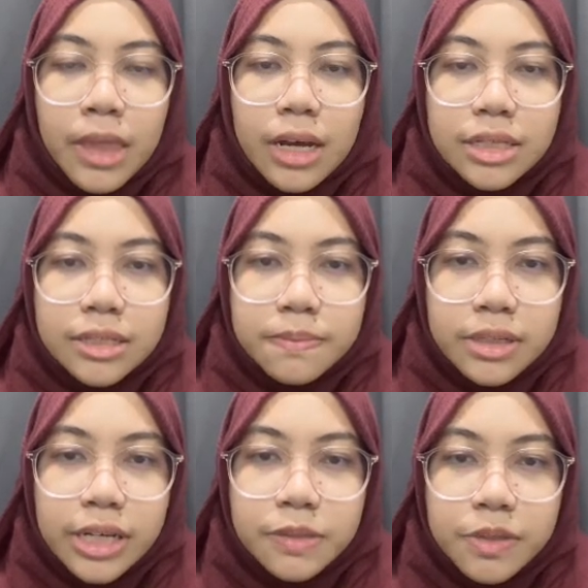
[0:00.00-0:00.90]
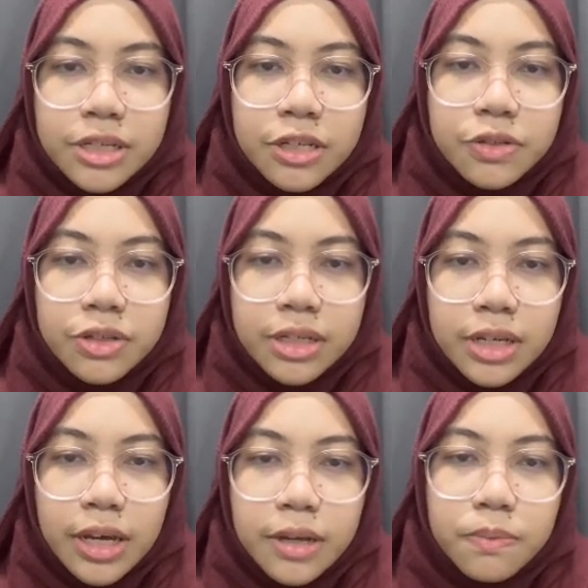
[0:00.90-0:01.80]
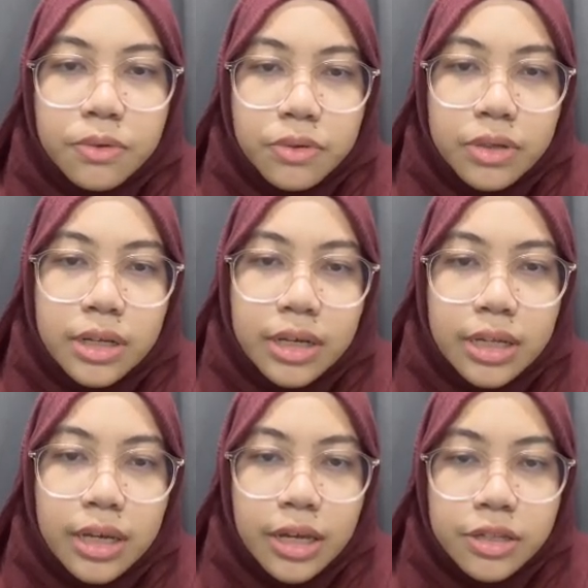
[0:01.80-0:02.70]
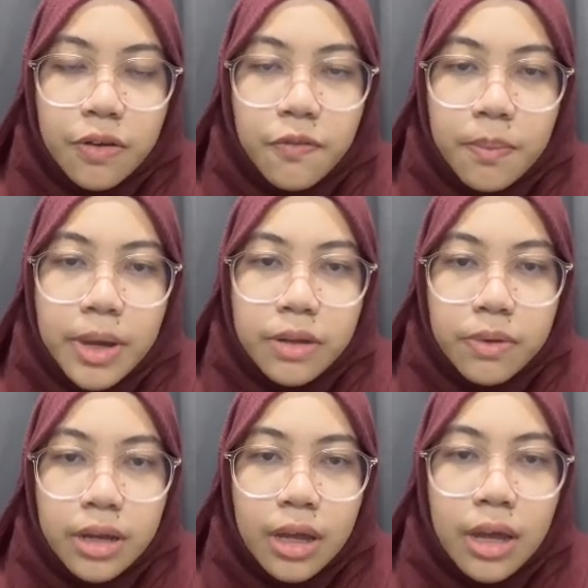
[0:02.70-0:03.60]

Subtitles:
customers, especially students, can book their tickets from anywhere